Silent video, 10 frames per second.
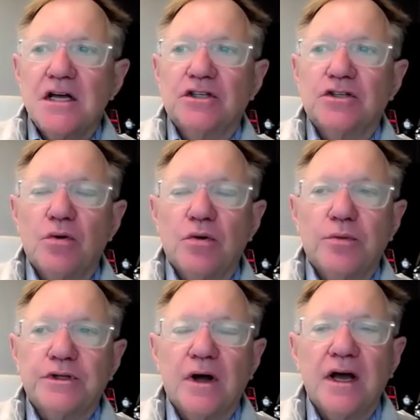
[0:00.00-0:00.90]
So what
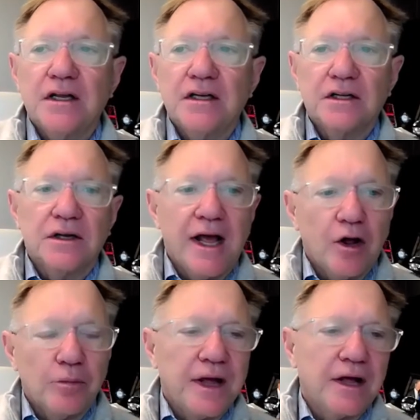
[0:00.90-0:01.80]
we try to
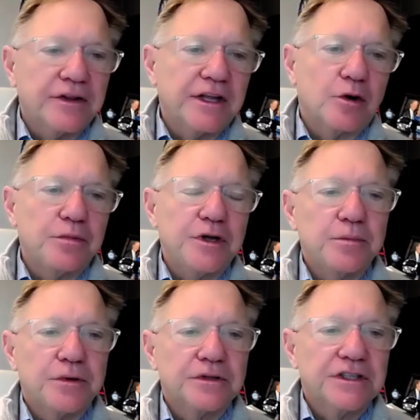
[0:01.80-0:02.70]
help healthcare
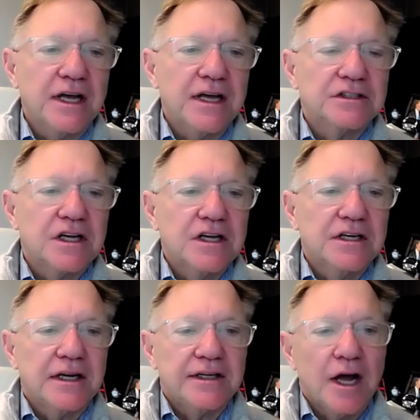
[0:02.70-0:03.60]
people say is,
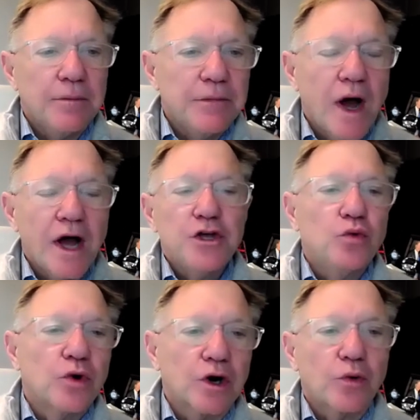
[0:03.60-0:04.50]
tell me why you
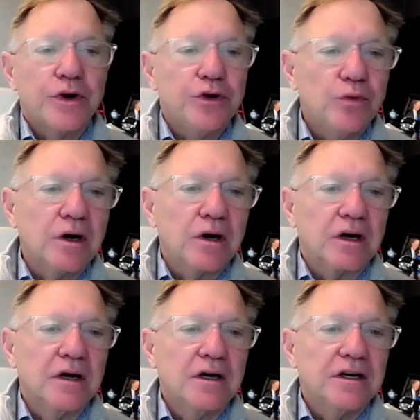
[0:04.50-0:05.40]
work where you
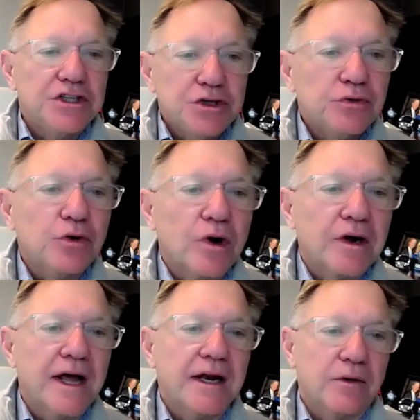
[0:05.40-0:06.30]
work, because you could
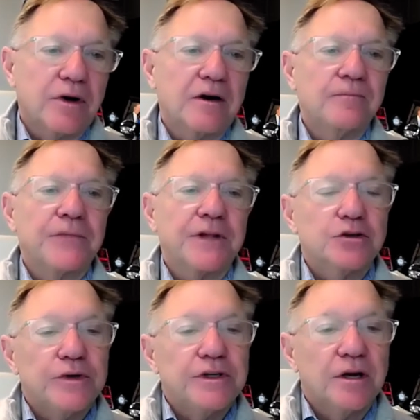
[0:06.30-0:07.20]
work anywhere.
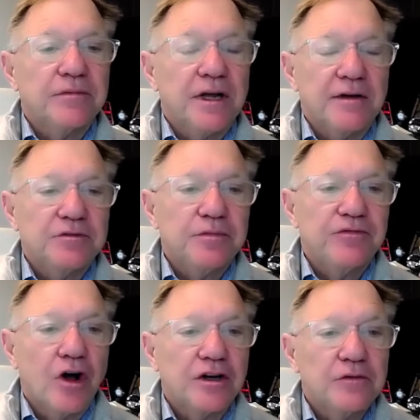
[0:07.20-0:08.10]
Because we sometimes
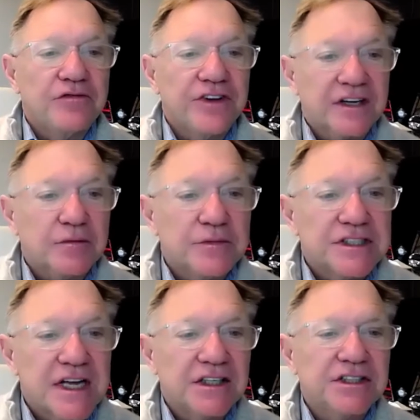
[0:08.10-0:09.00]
fall into
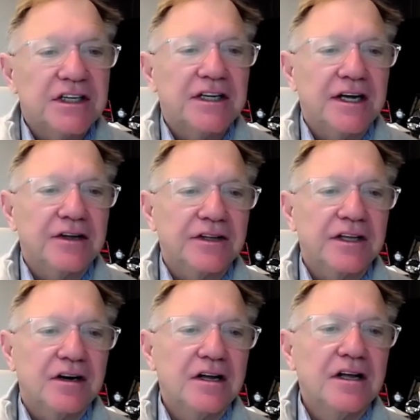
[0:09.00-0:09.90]
victimization in
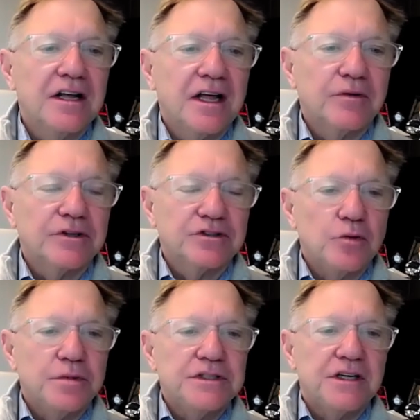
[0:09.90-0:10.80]
healthcare, and we're
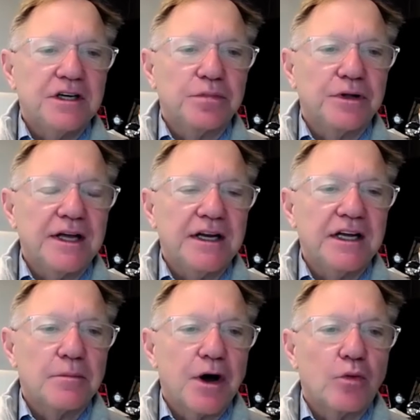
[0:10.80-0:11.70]
so busy
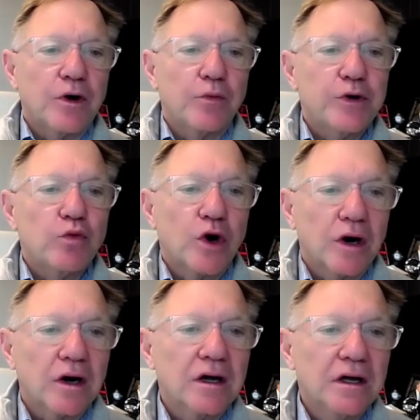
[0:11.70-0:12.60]
complaining about where we
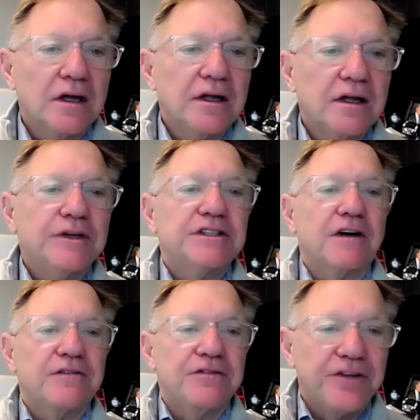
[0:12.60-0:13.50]
work, we
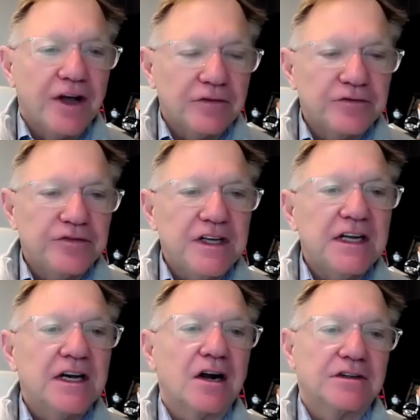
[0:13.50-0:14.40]
start
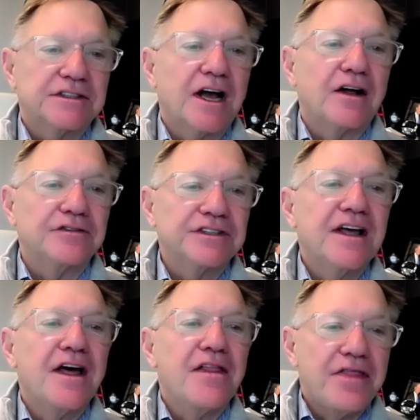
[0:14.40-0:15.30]
feeding
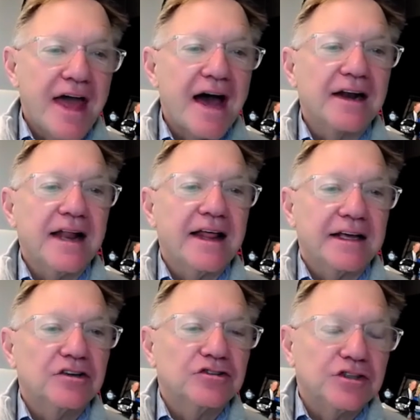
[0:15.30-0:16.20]
ourselves that
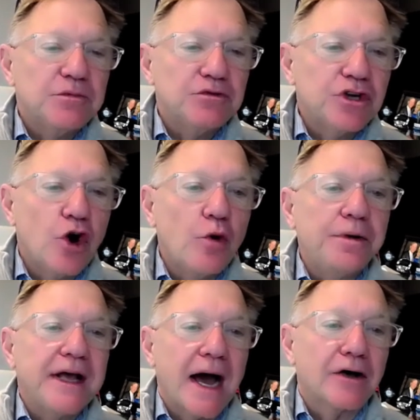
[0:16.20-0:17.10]
like there's some
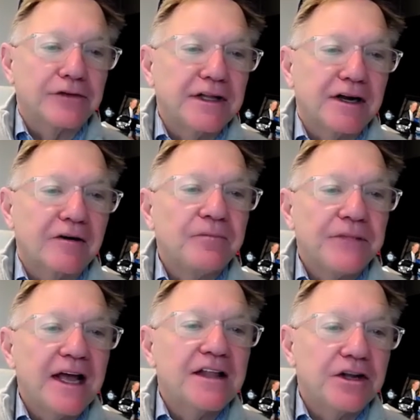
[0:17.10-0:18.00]
utopia out there,
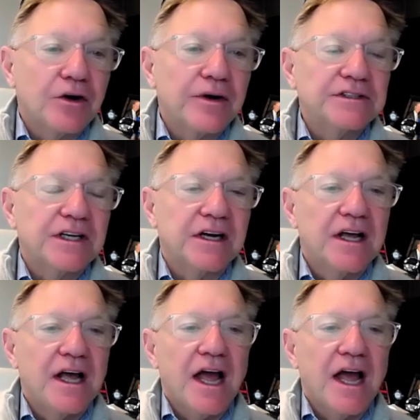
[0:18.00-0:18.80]
and there isn't.